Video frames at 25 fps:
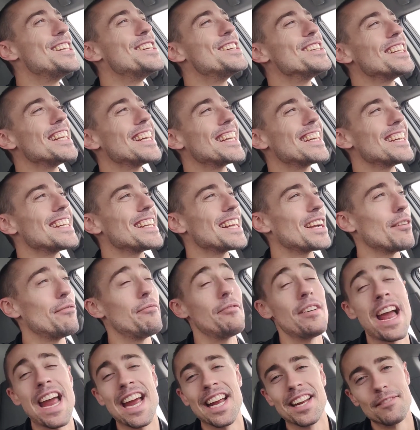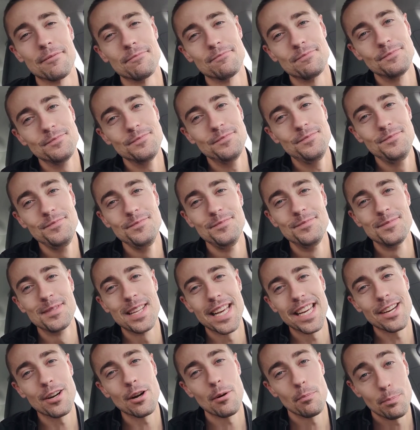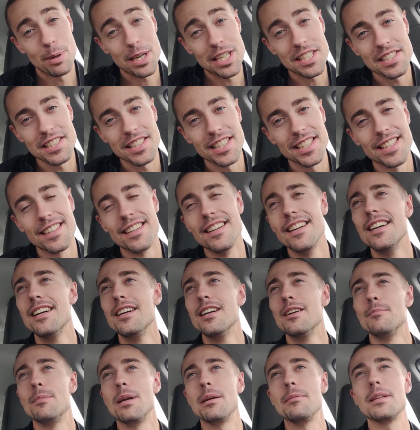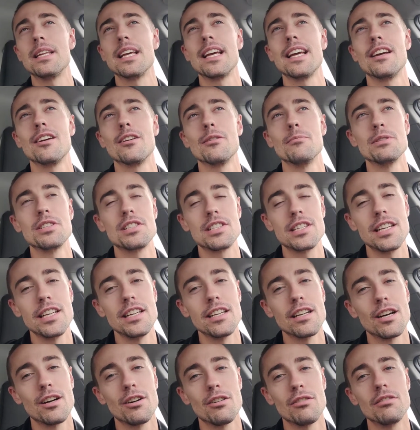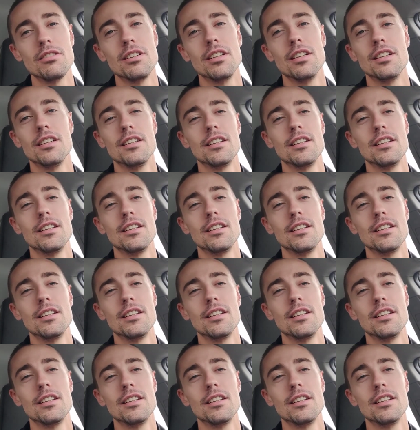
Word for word: you know, like a, like a fan. They hear buzzing. Maybe they hear a mosquito.